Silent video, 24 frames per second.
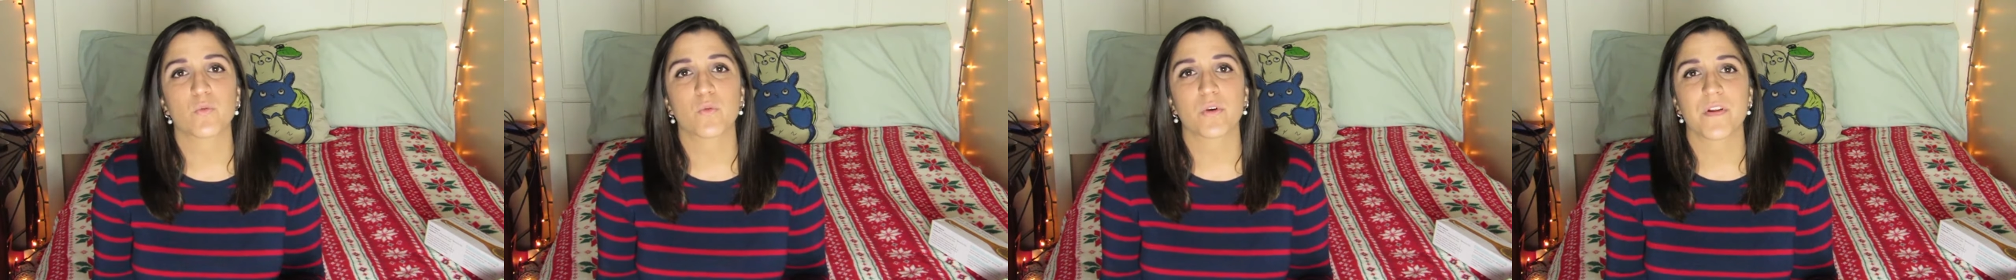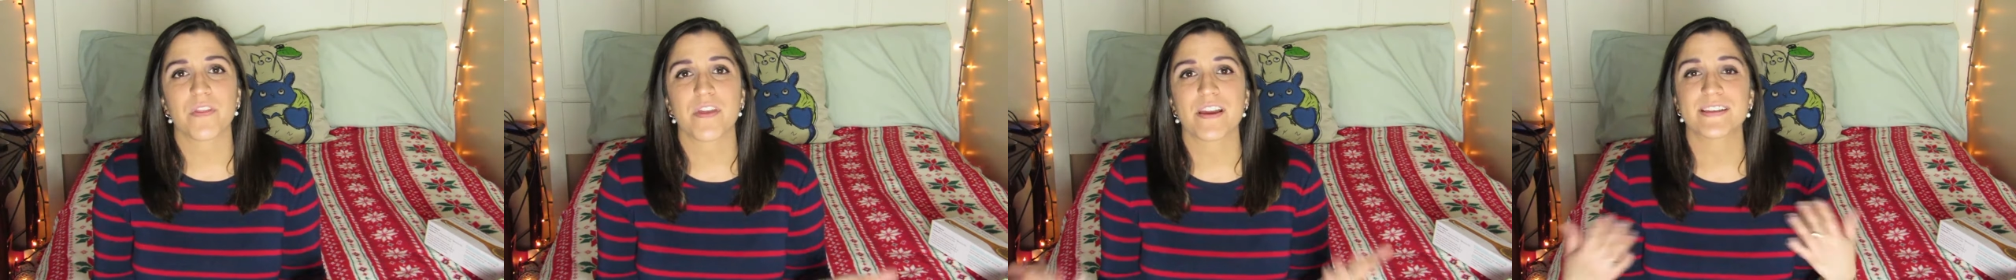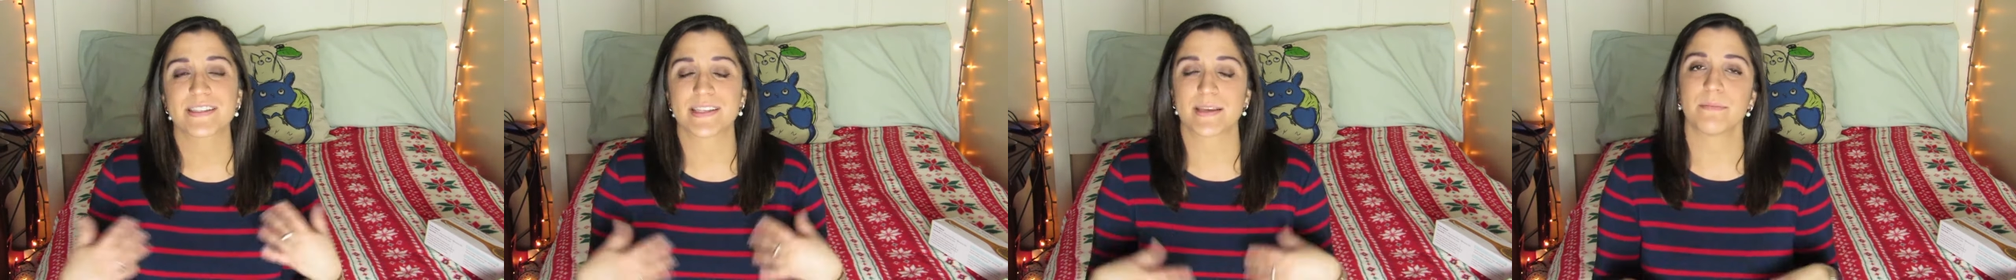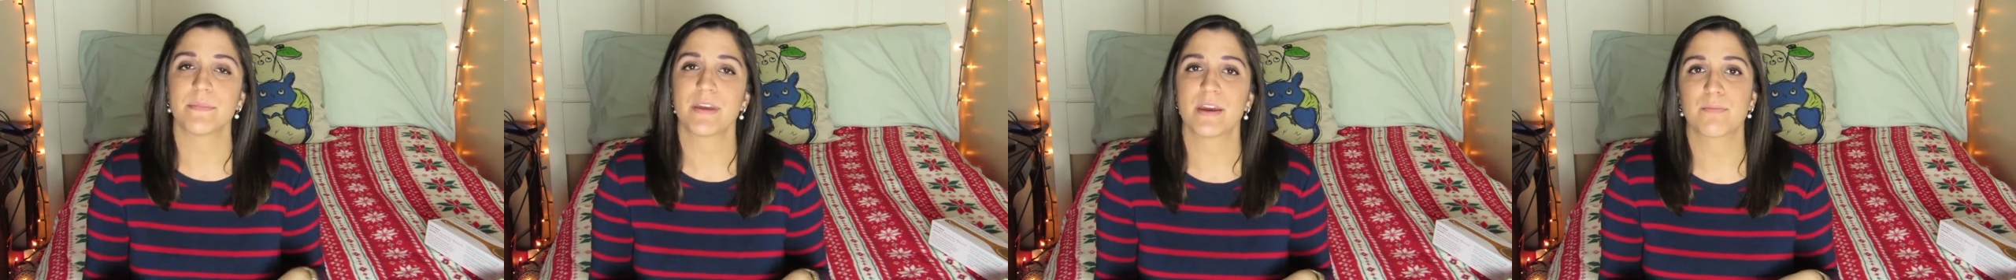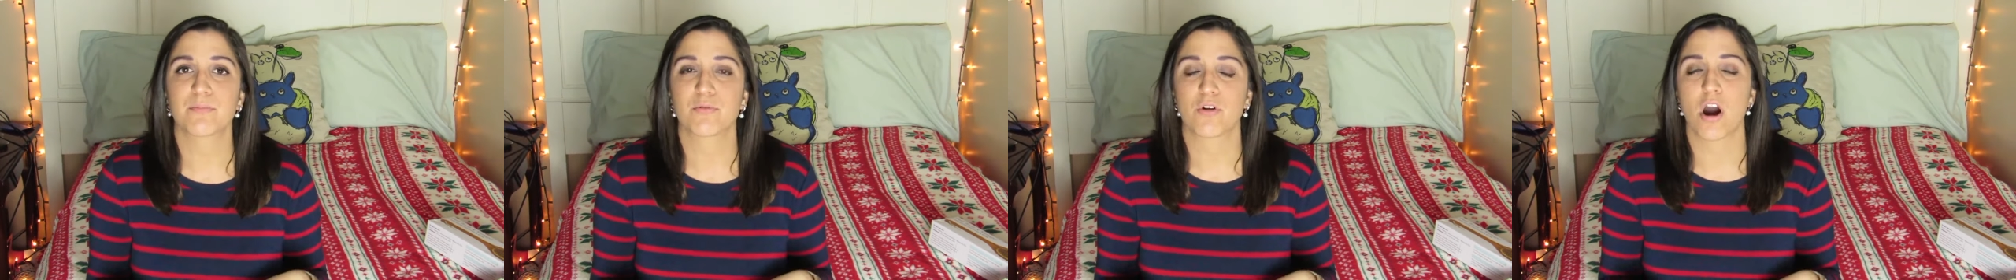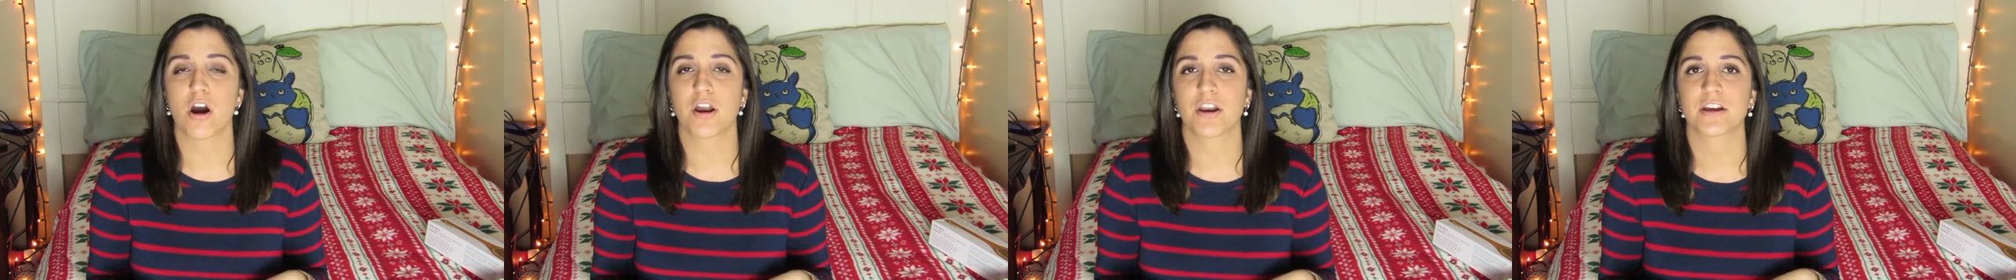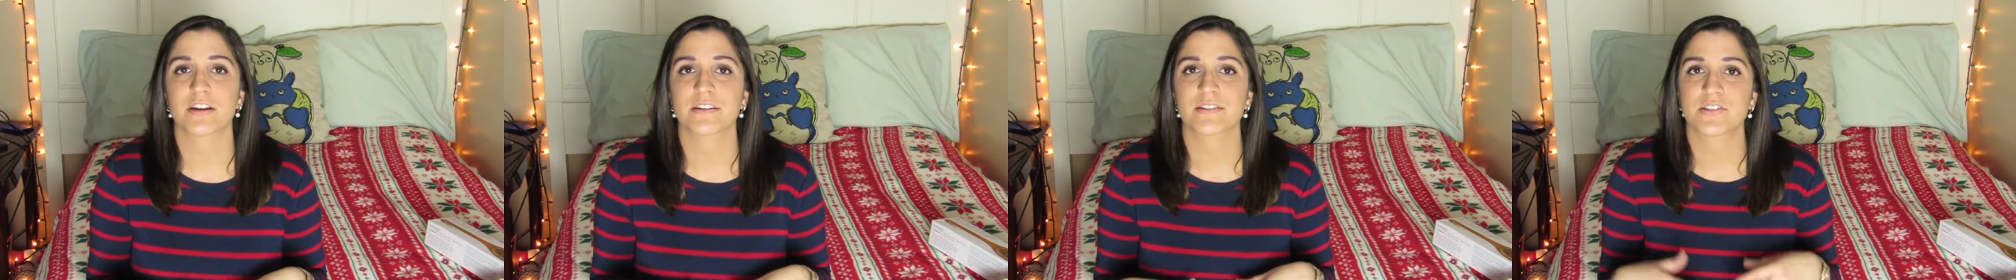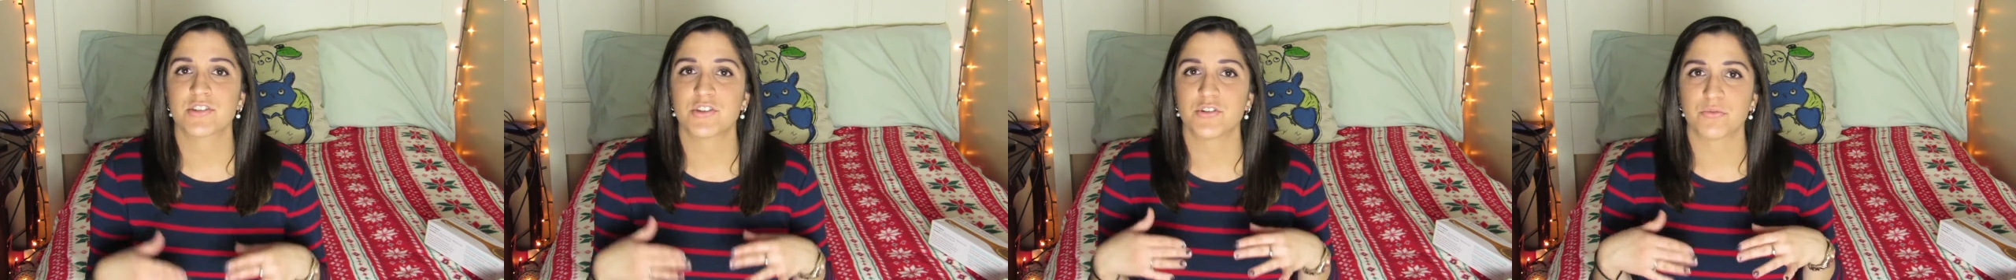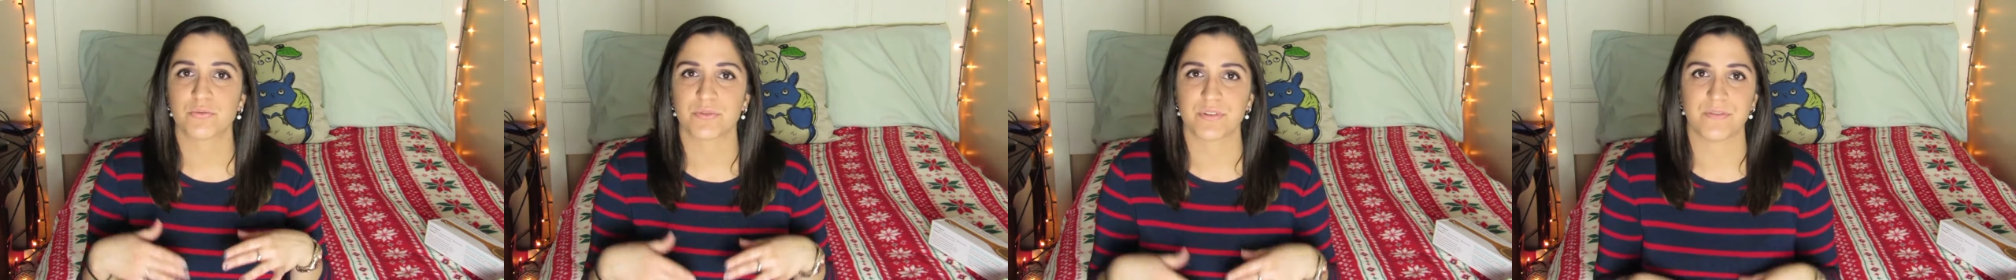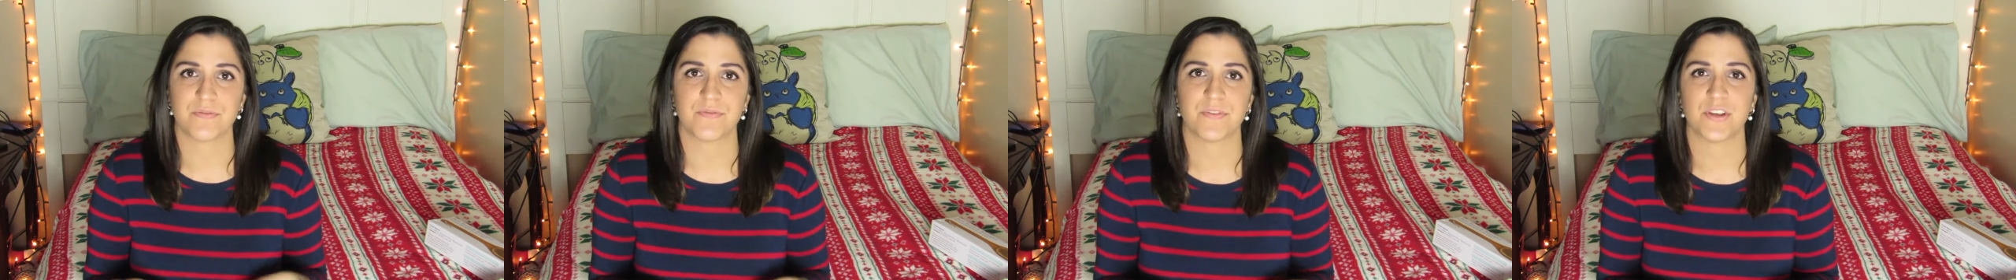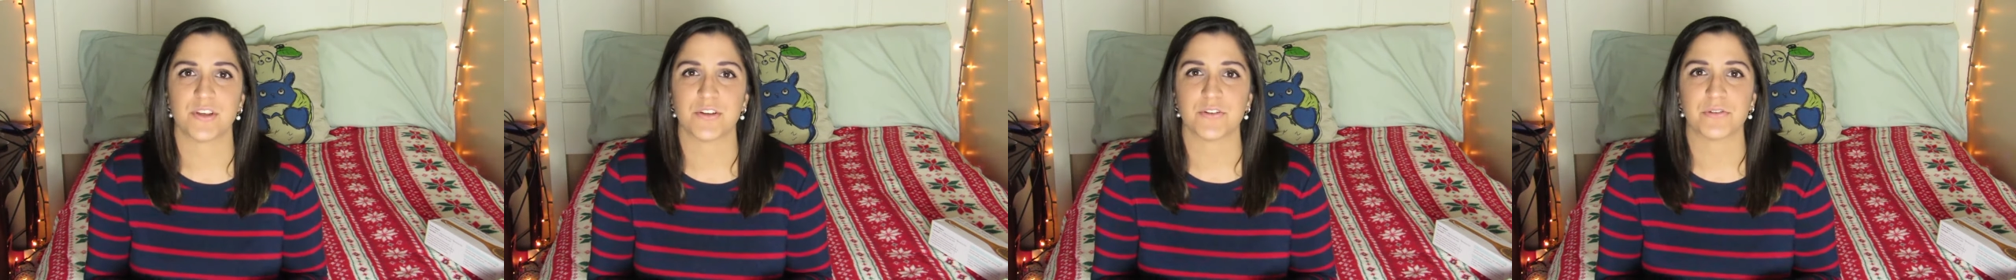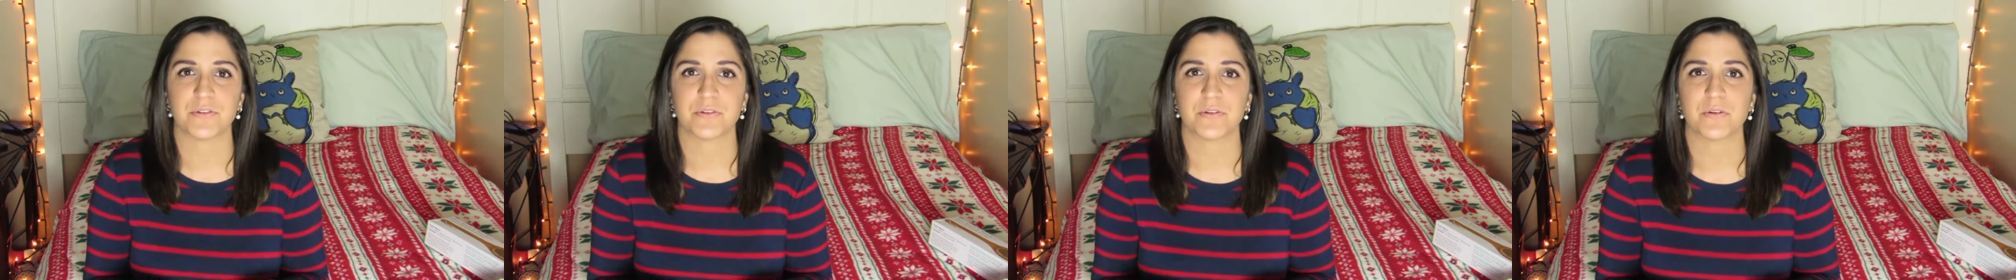where they send me a product to
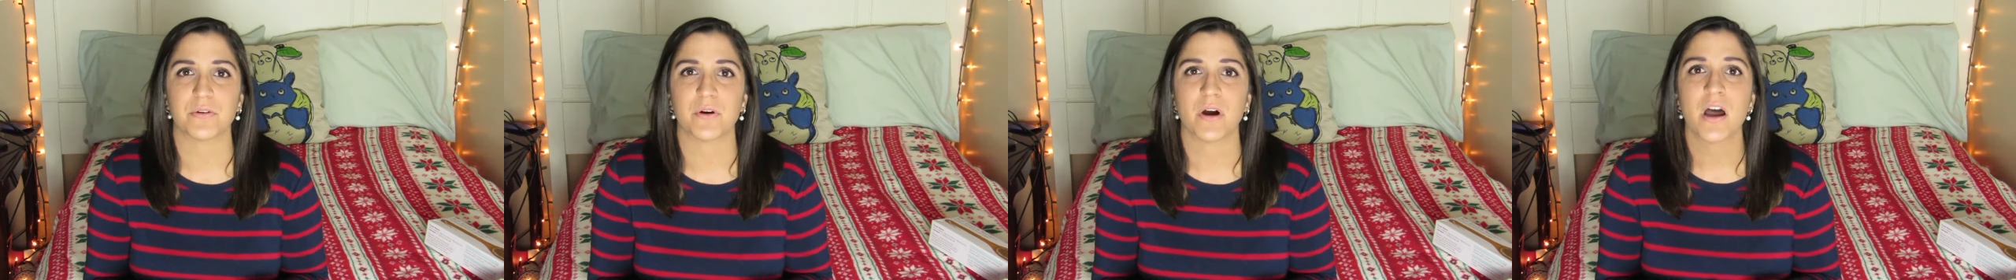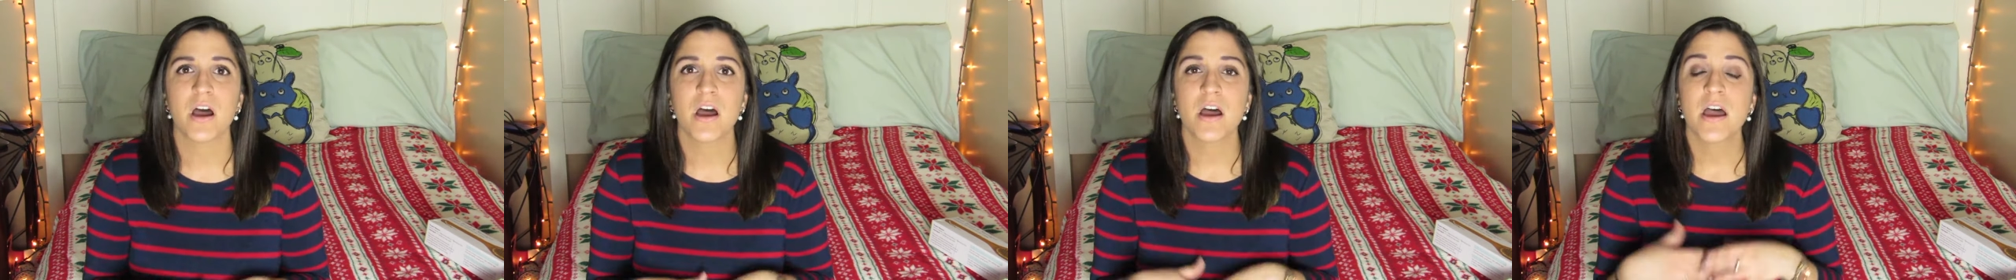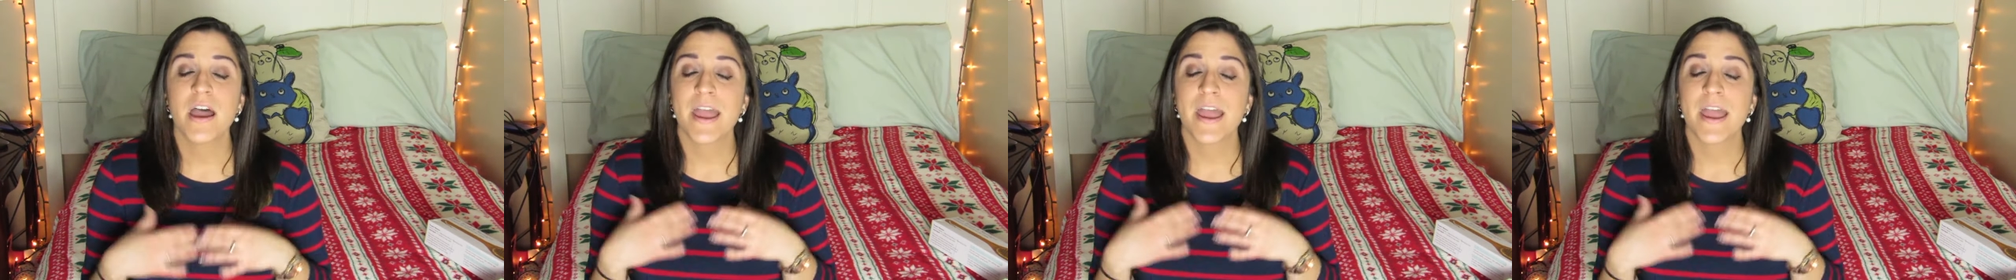review